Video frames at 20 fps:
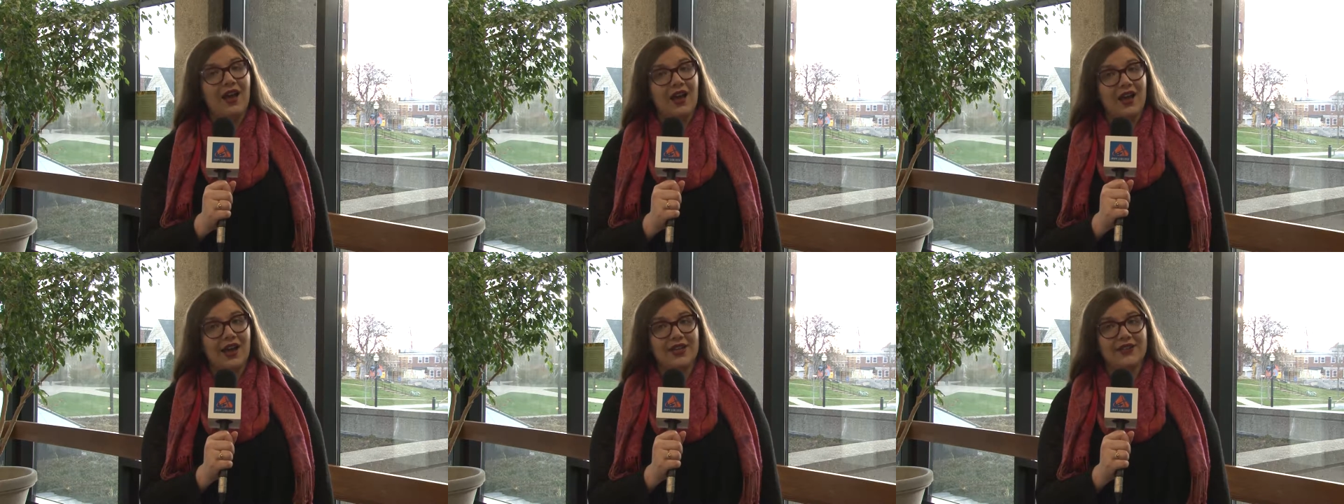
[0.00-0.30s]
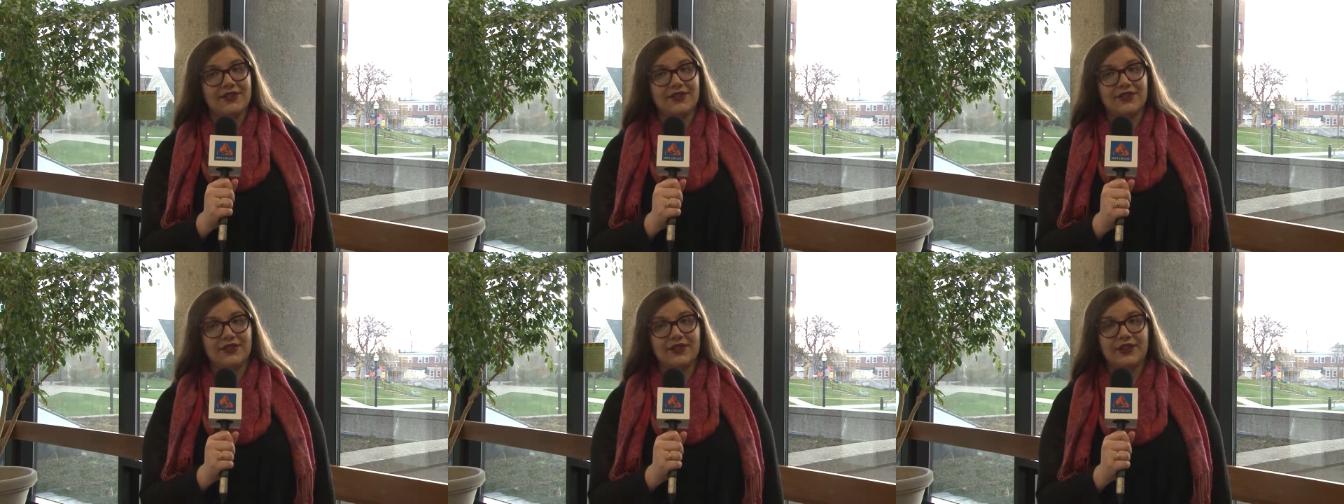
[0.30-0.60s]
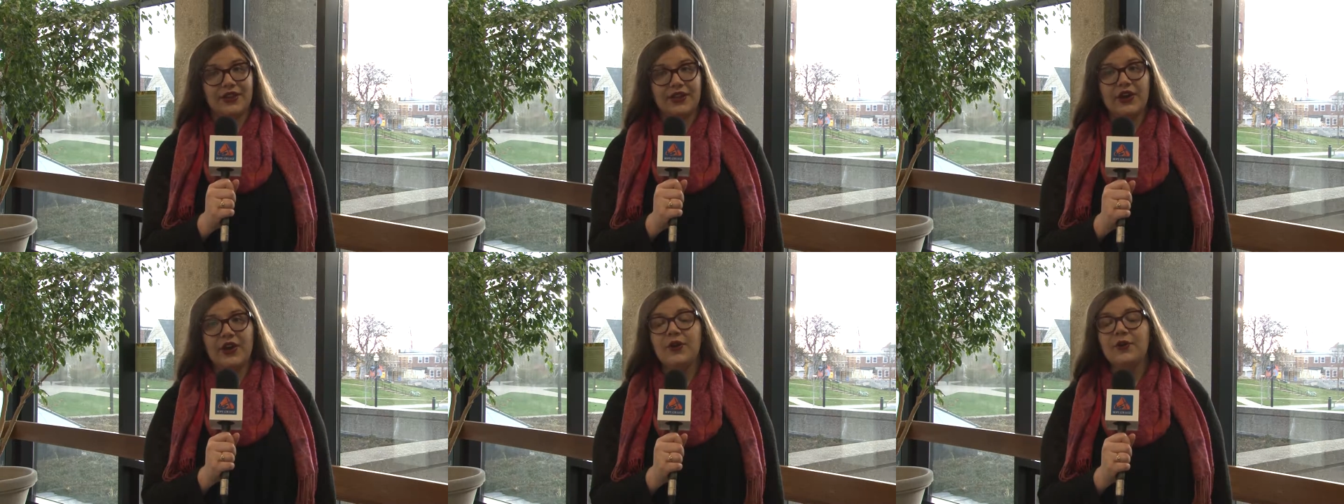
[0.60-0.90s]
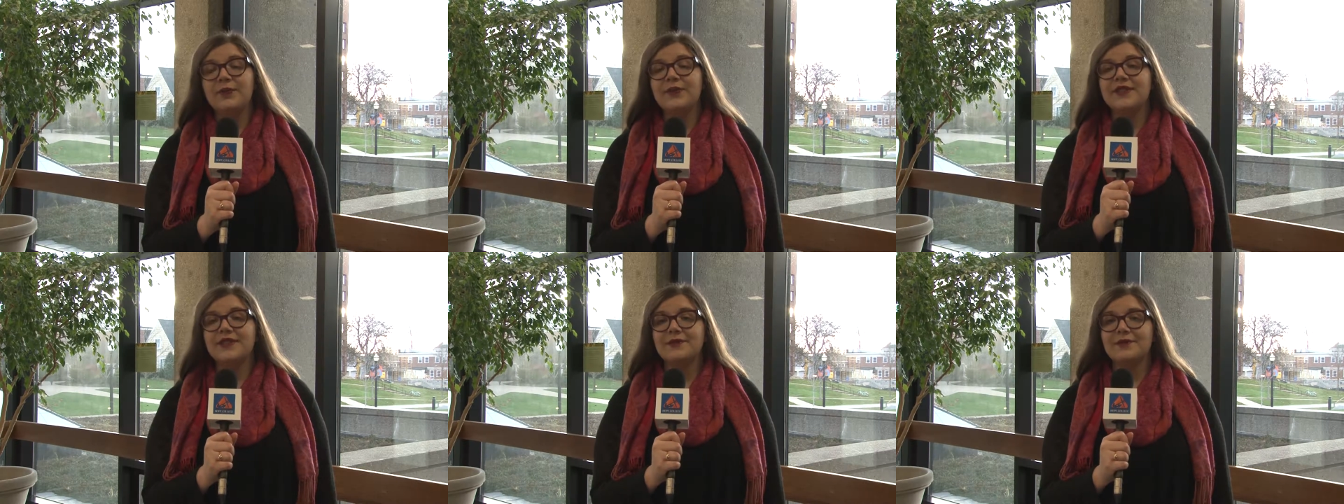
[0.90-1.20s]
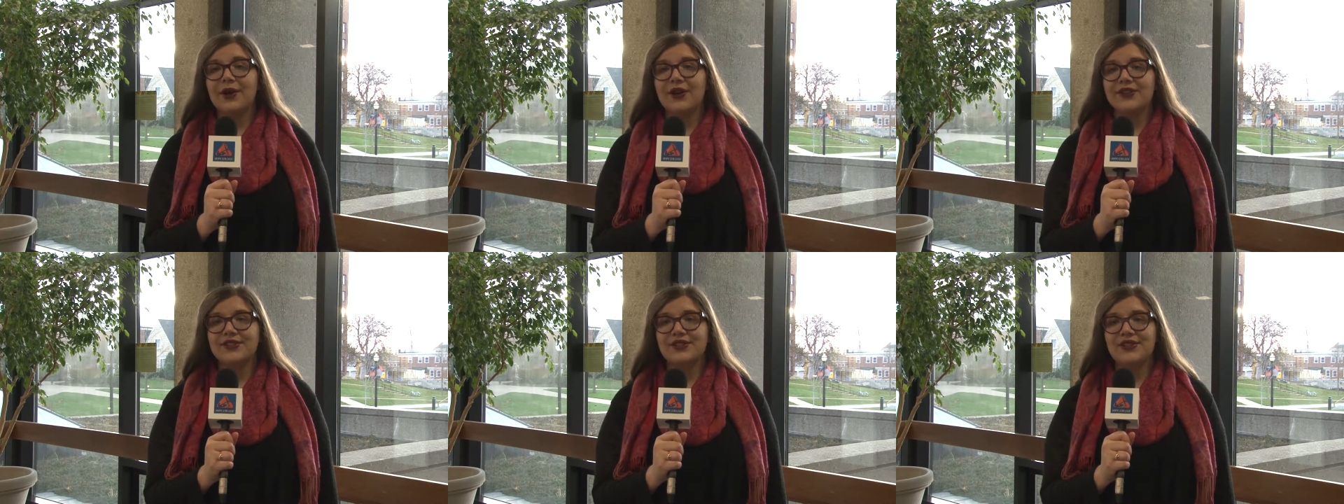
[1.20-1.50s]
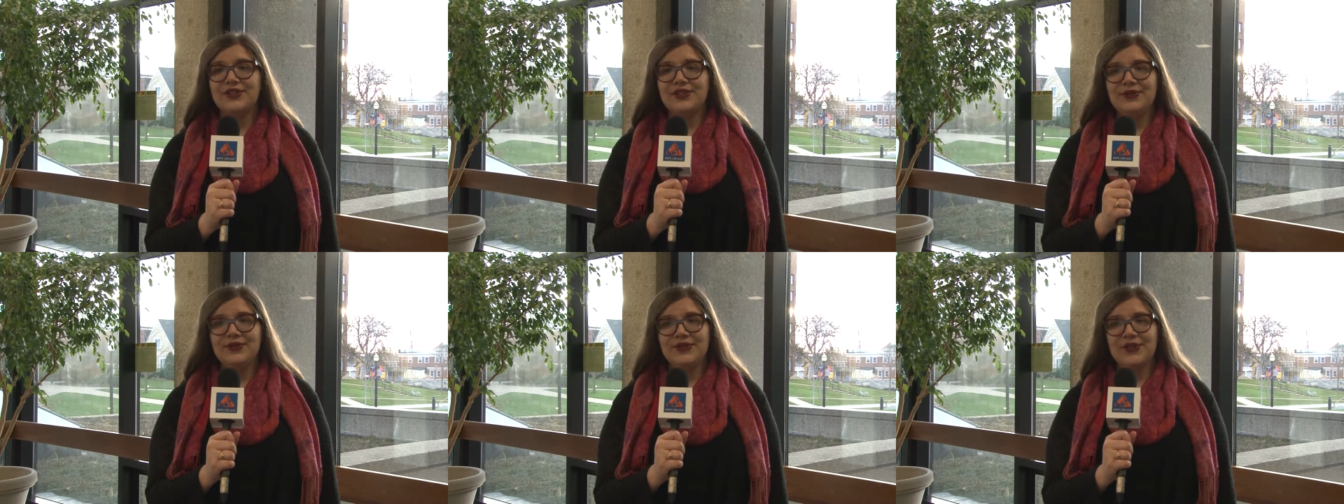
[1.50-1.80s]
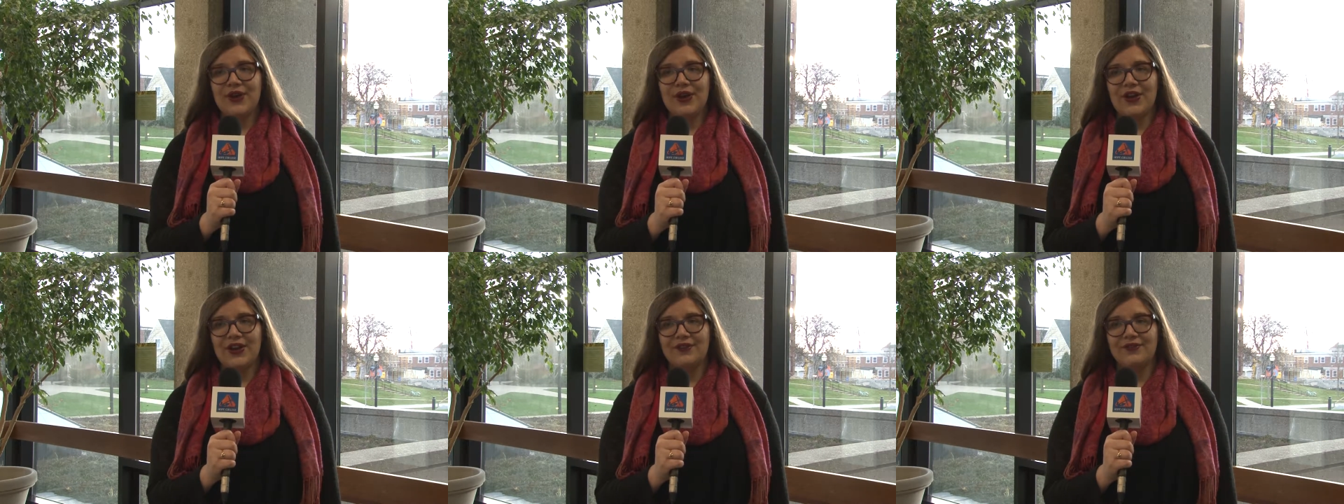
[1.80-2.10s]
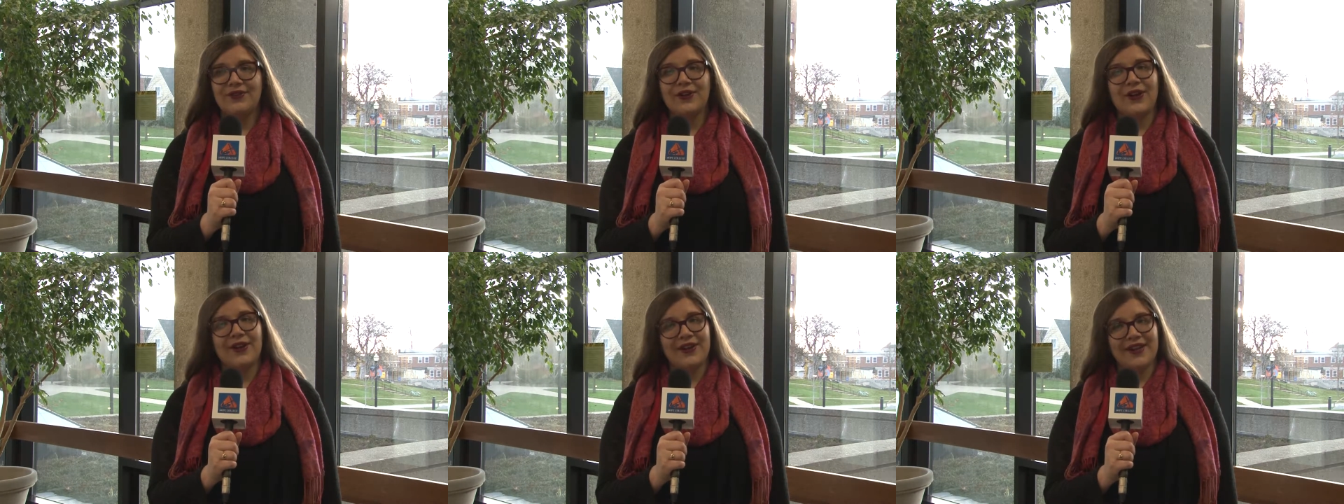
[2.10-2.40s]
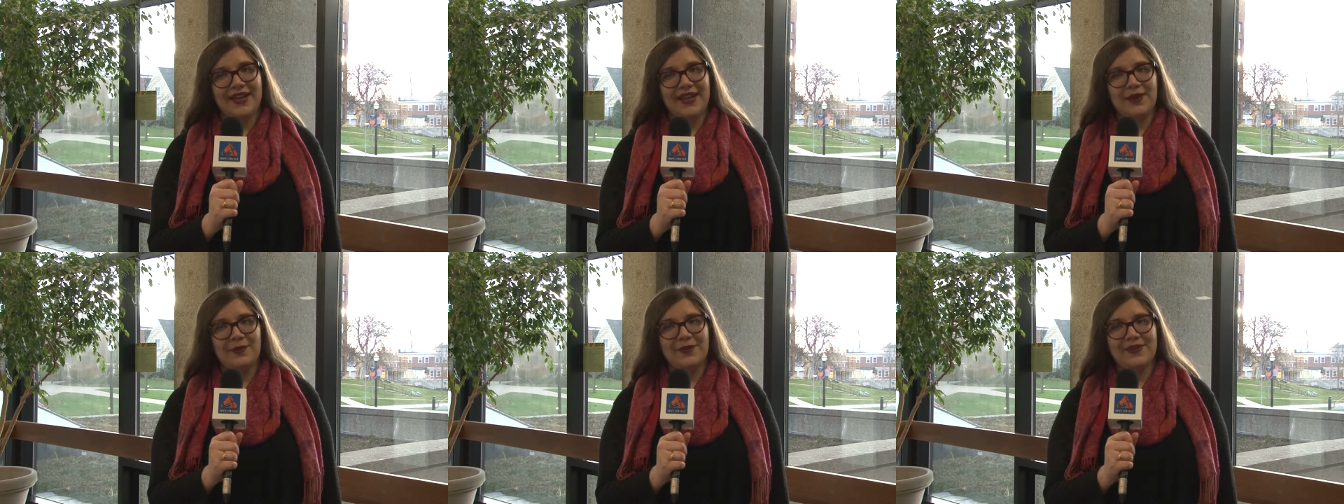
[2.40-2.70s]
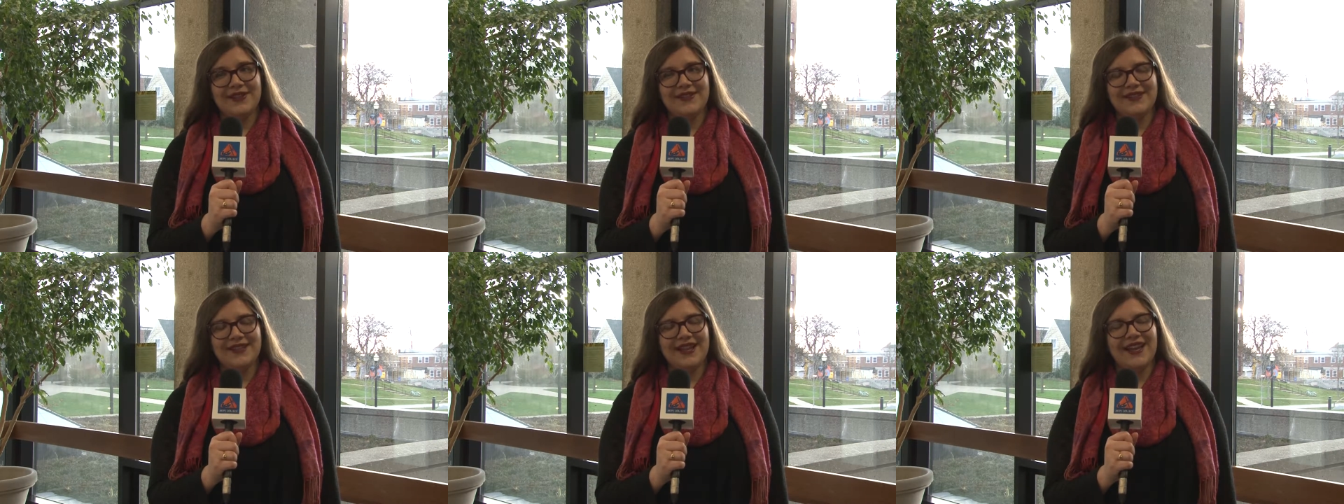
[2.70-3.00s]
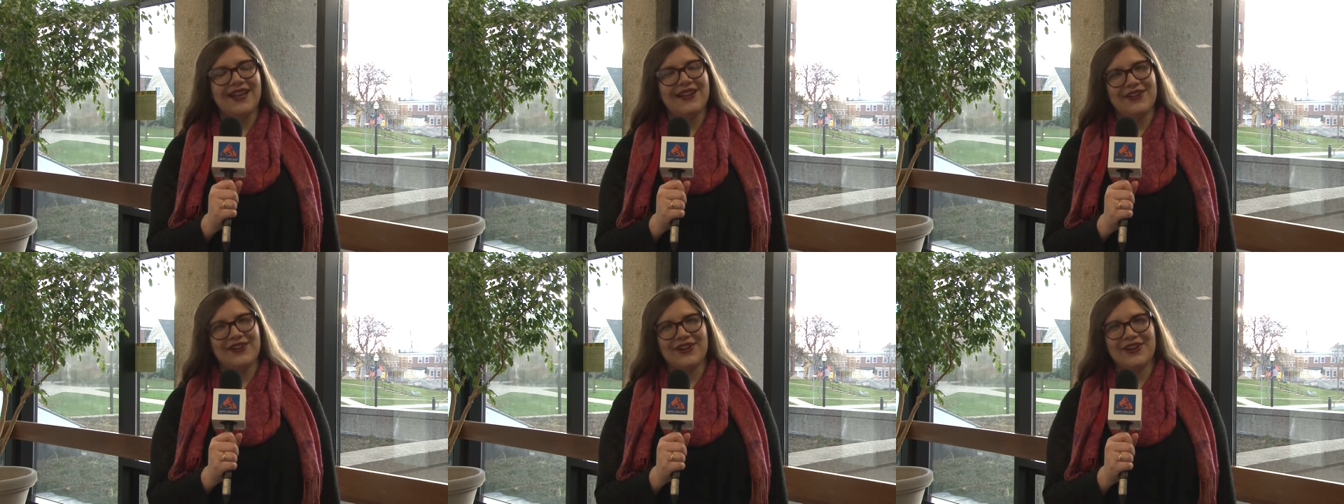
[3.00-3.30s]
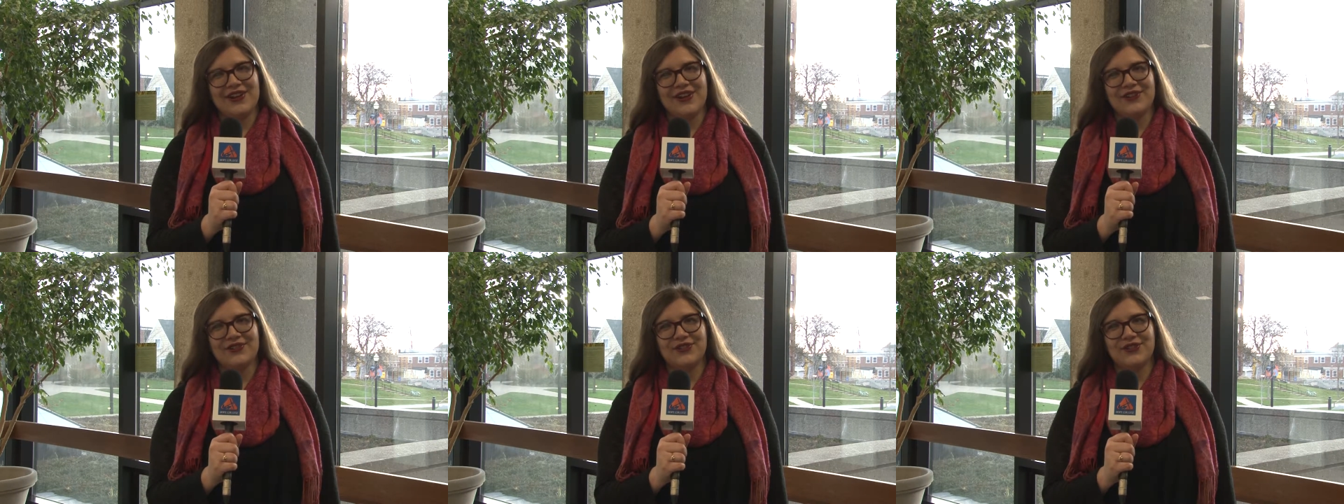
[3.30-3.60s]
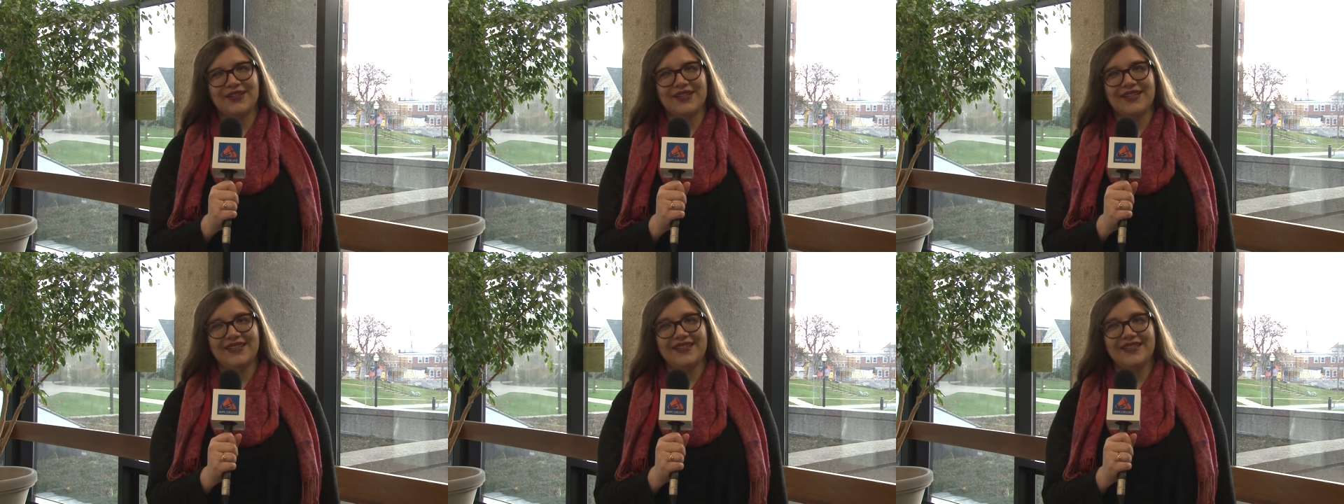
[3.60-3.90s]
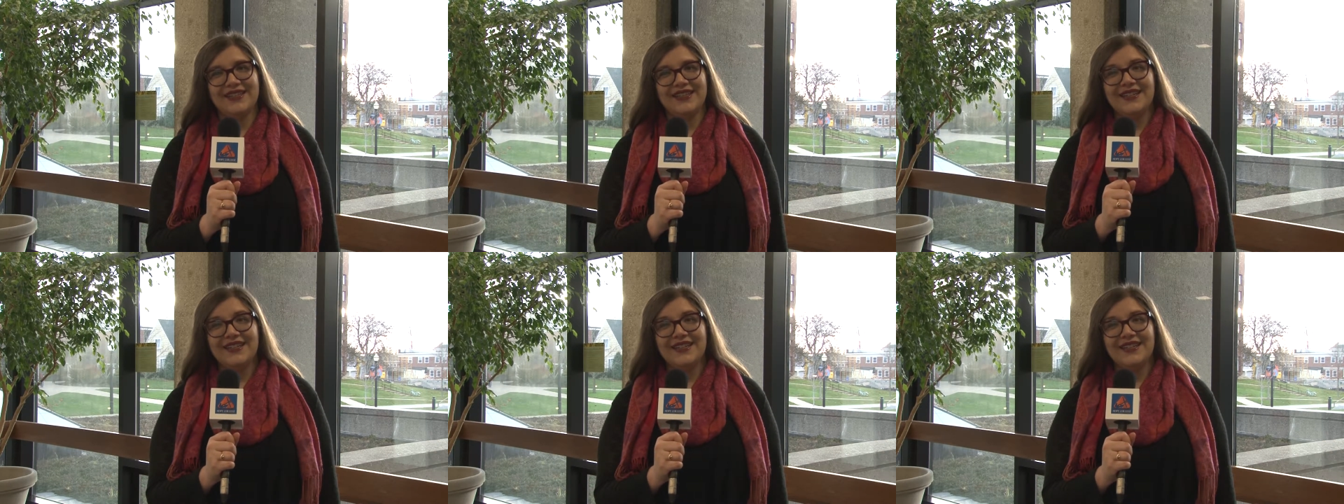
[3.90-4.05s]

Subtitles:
I certainly hope this marks a new dawn for our campus and our country.